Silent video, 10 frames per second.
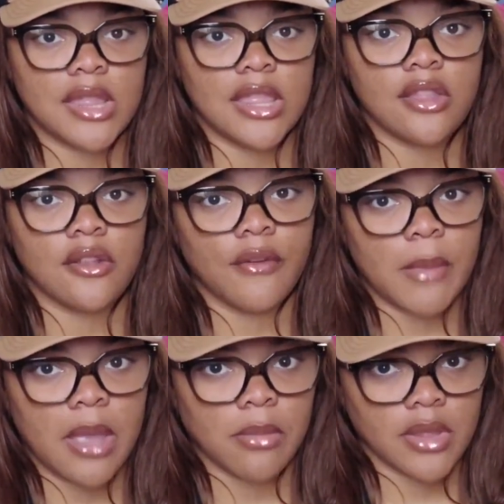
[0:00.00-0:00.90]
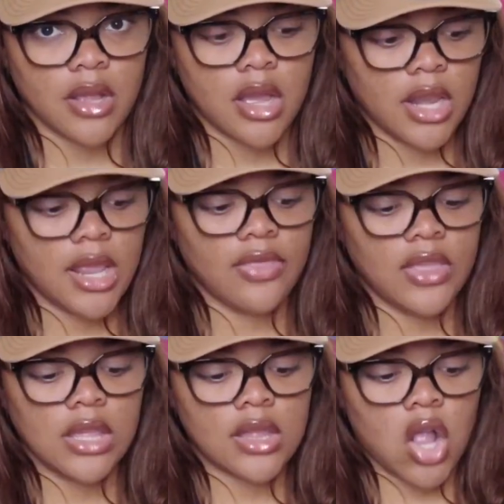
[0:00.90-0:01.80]
These are from Amazon, and
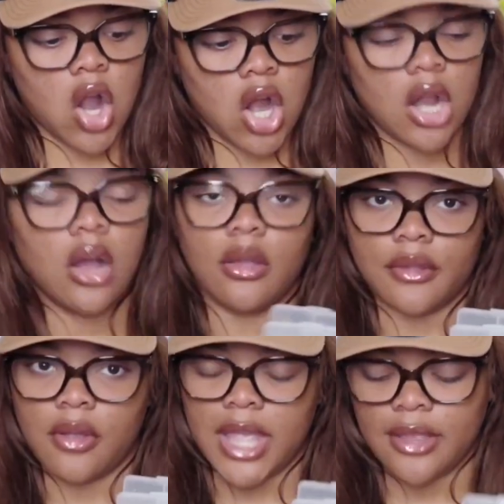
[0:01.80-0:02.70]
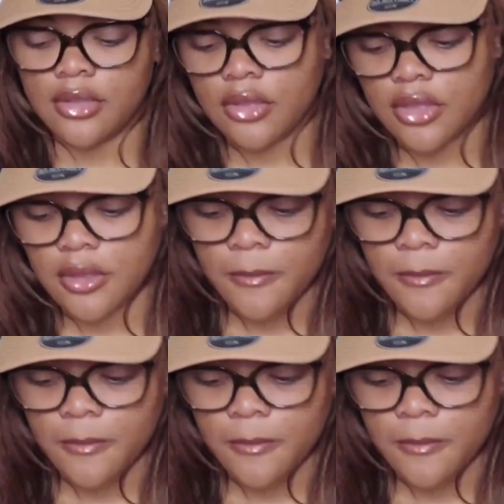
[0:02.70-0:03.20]
these are also etched.